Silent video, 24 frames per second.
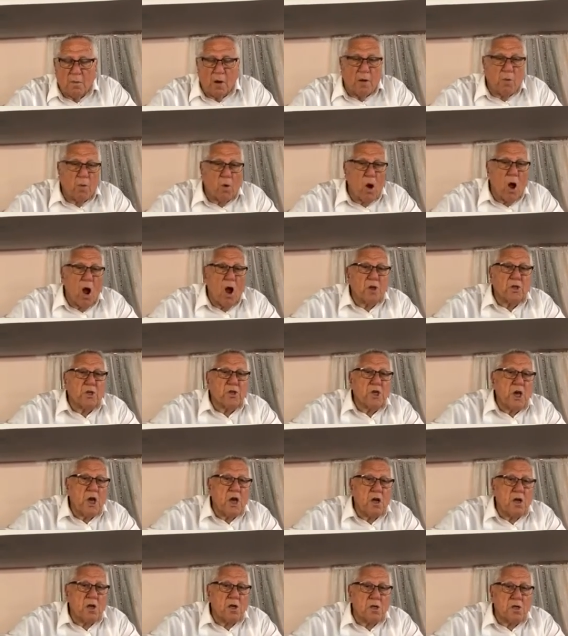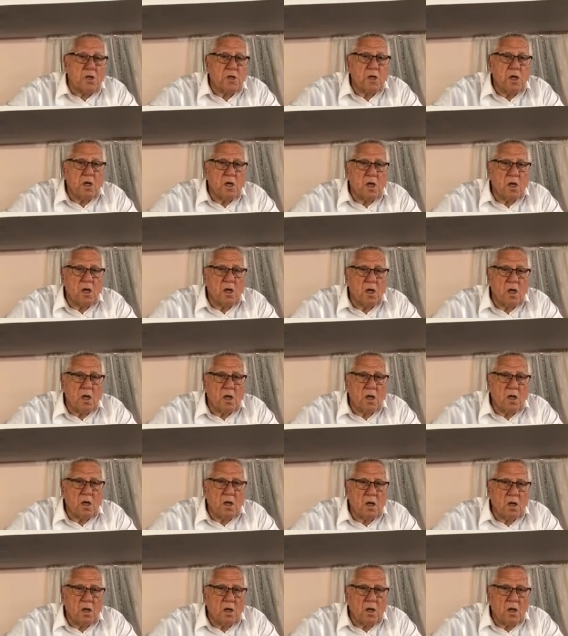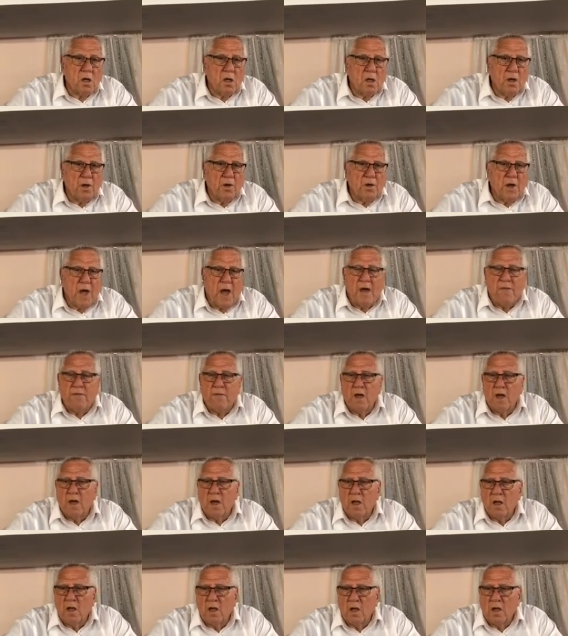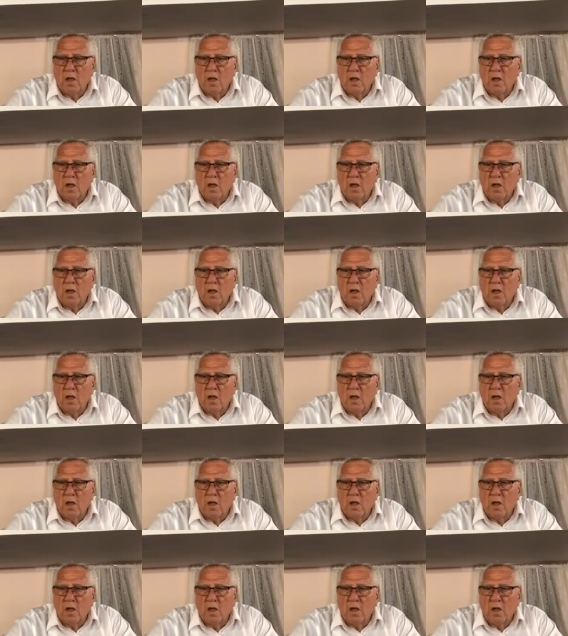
But we're all sinners. David,